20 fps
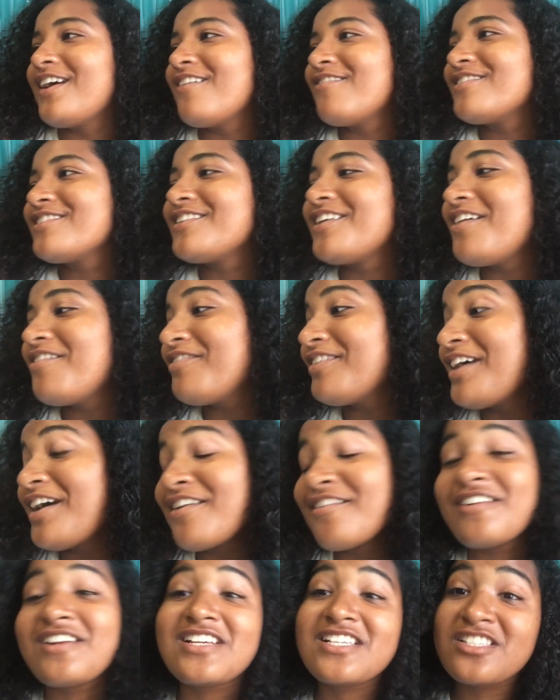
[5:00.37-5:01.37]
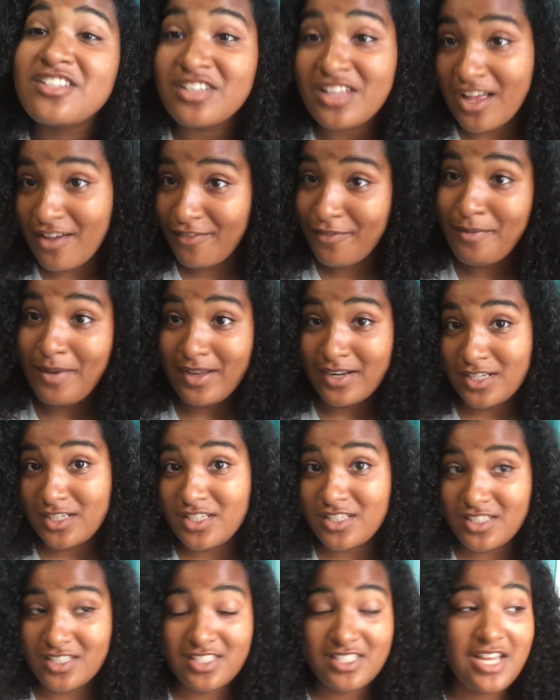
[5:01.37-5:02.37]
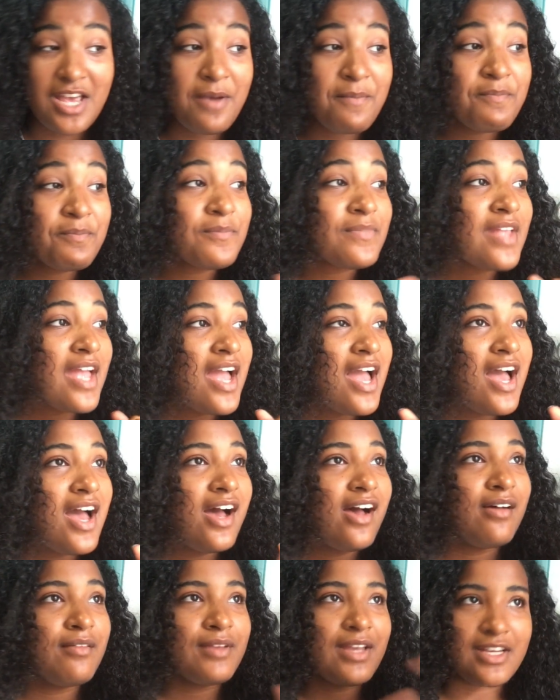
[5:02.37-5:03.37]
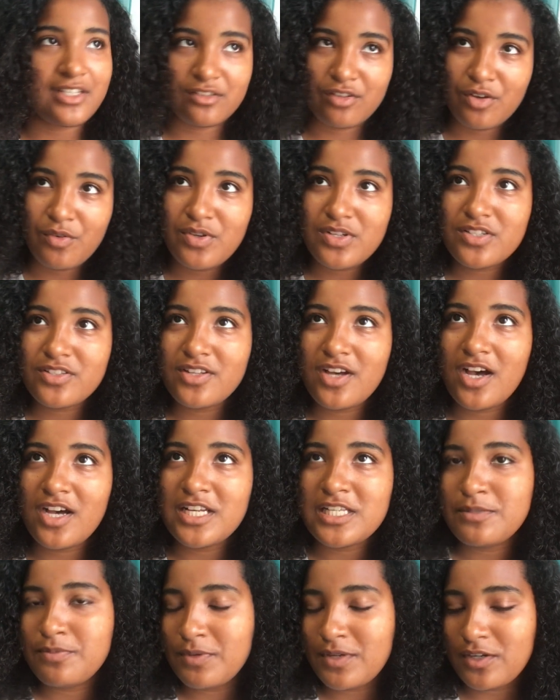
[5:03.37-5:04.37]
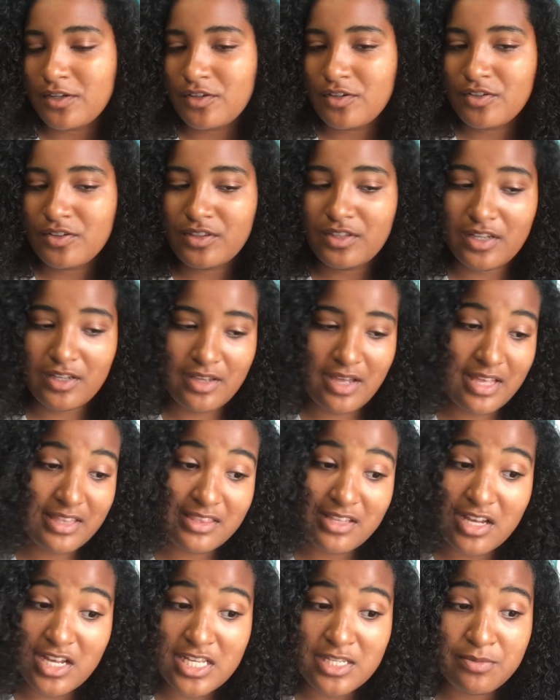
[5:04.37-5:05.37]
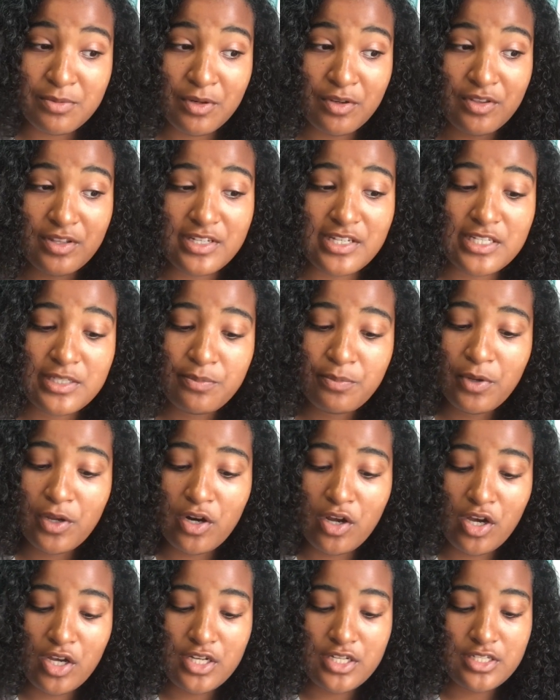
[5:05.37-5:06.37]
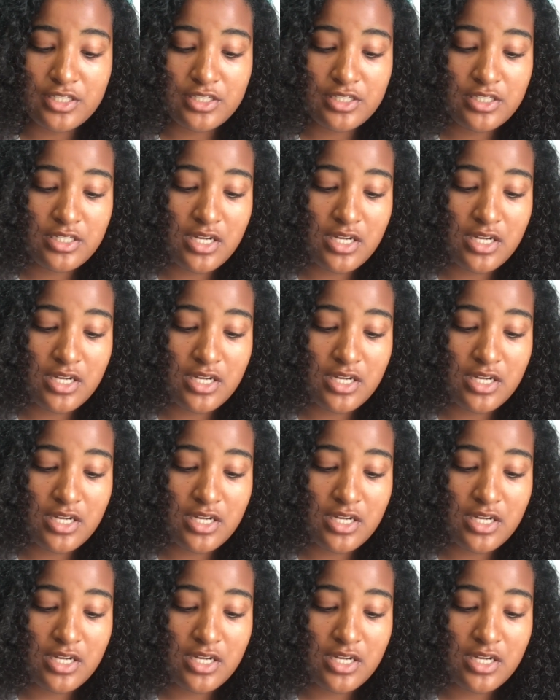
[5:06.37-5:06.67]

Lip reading: I was laughing at her, and I still laugh about it to this day. Yeah, so we went to the hospital. At the hospital, they just put on